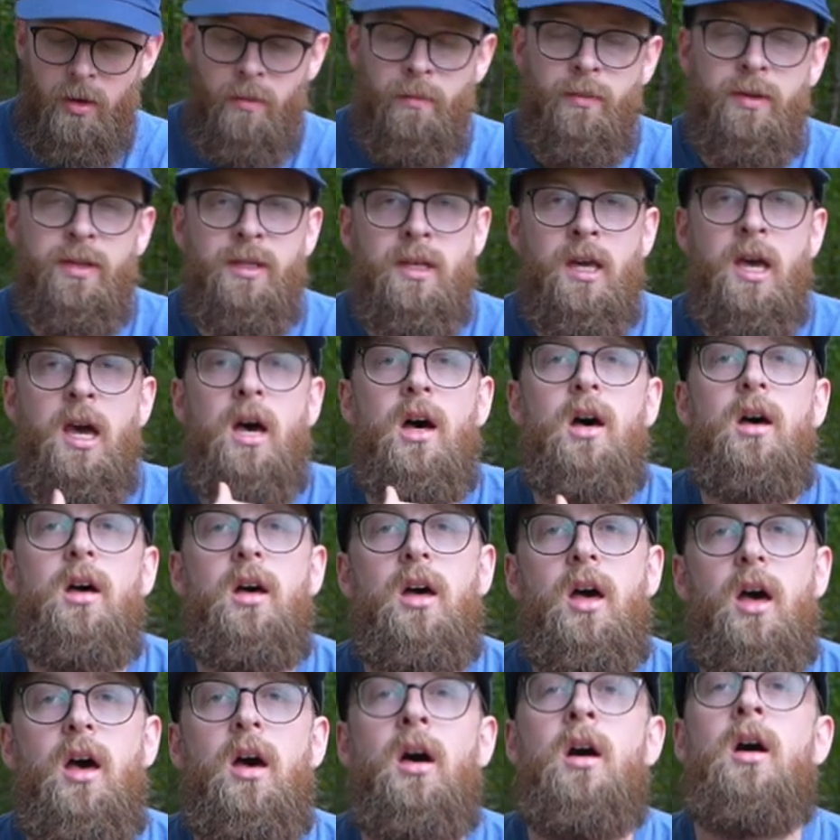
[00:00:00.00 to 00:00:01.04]
But
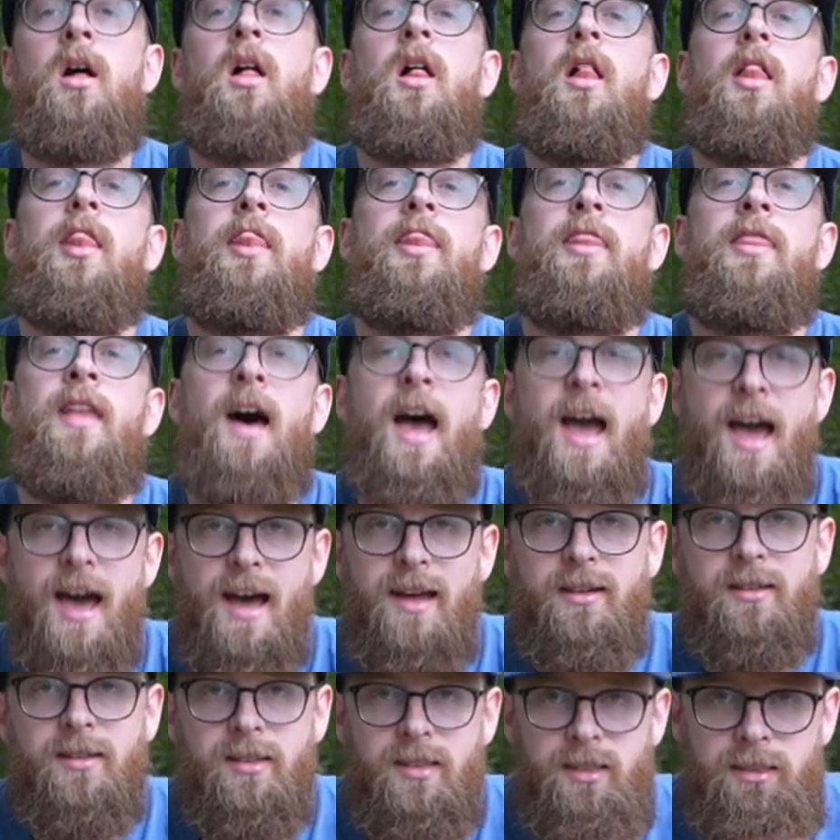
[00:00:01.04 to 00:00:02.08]
yeah,
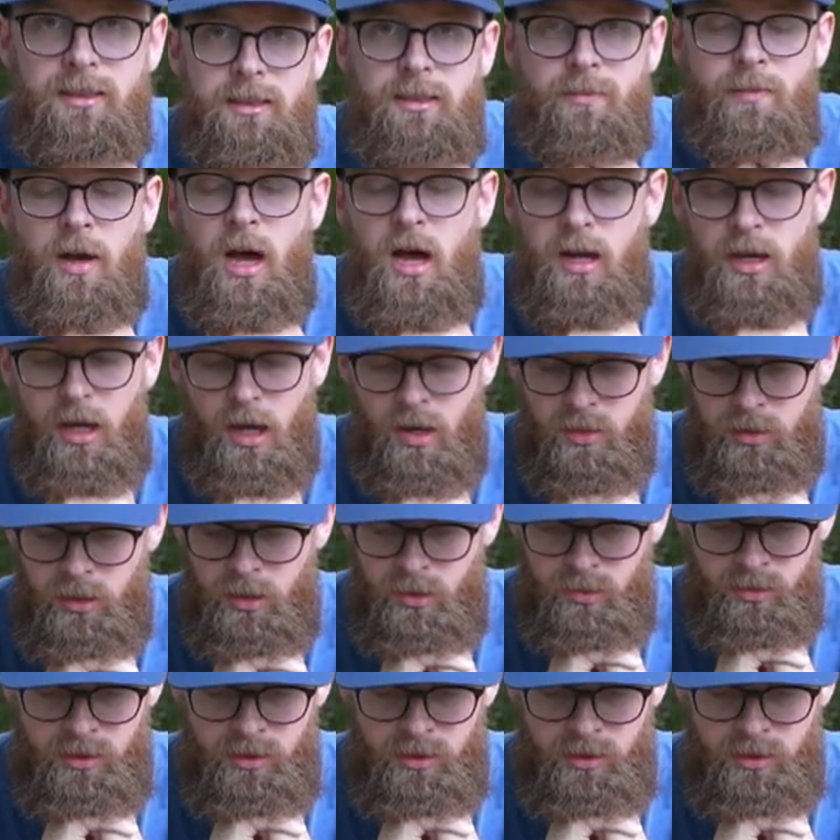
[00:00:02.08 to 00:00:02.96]
that is my go-to